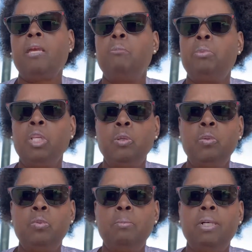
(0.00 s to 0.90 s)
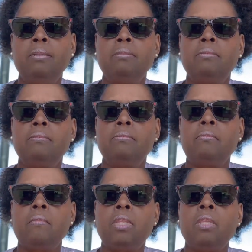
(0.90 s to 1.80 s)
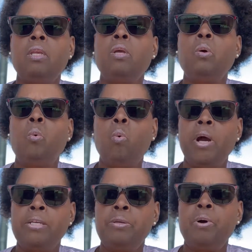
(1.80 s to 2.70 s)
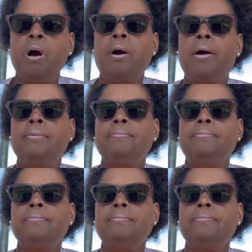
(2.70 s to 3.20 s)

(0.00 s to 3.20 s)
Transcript: Bloom where you are.